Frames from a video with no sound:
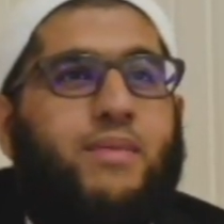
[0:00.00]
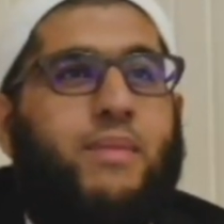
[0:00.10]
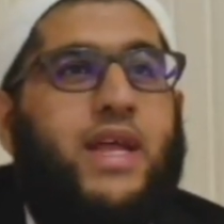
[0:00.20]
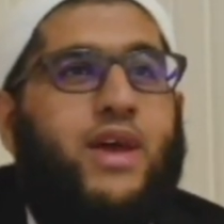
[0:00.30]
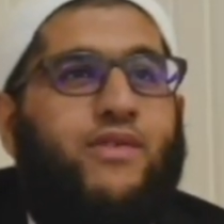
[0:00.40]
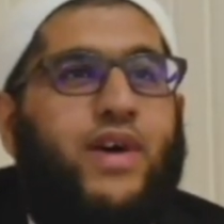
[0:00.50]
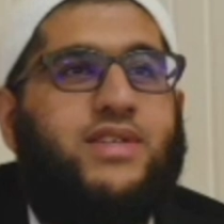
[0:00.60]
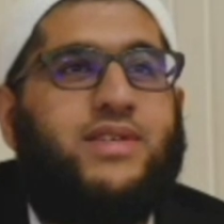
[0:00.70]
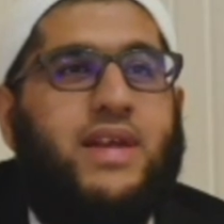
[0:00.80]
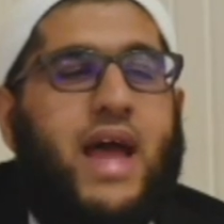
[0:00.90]
Many of
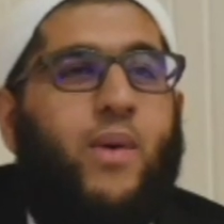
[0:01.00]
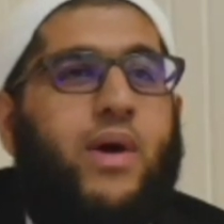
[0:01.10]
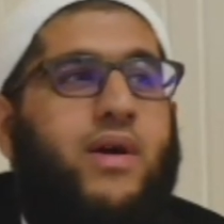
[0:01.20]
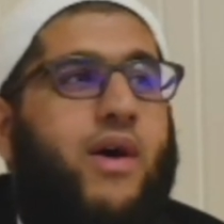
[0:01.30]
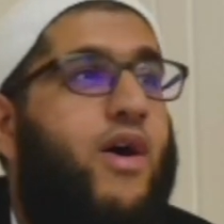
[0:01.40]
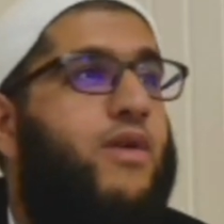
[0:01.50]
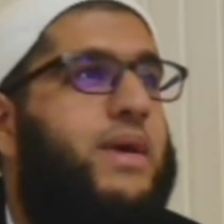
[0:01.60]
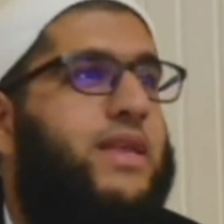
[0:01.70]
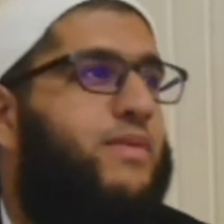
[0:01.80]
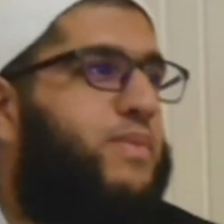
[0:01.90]
us now are
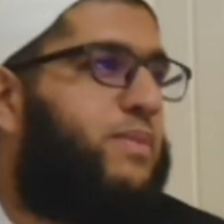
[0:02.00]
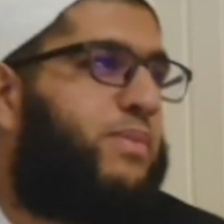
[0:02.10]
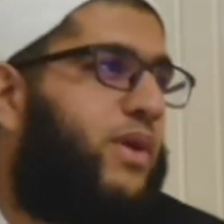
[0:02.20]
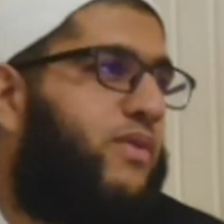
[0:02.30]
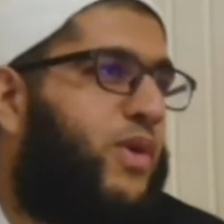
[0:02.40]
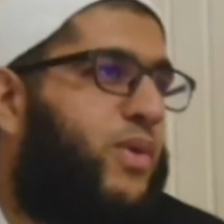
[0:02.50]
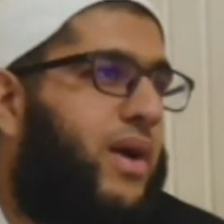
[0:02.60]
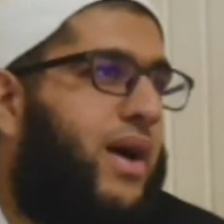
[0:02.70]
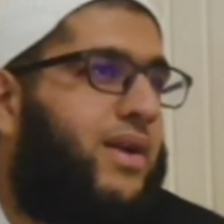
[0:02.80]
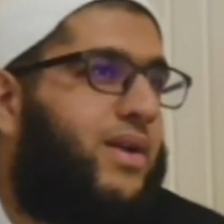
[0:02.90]
harming the people of the
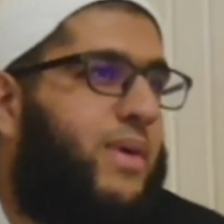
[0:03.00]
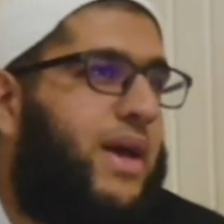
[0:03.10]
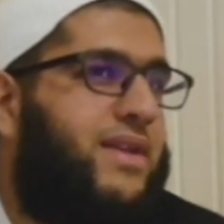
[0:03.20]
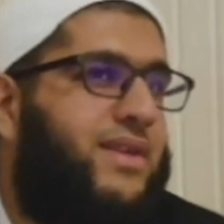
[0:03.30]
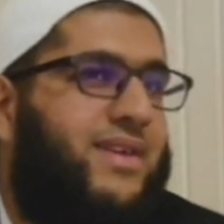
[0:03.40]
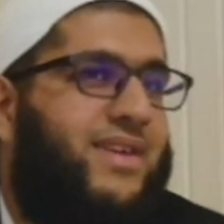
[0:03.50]
Quran, right?